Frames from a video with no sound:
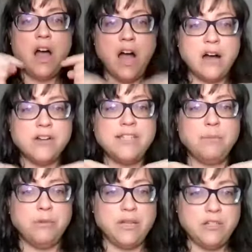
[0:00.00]
our
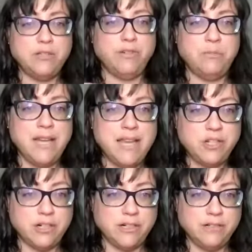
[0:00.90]
separation from
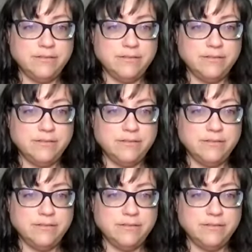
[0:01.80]
nature?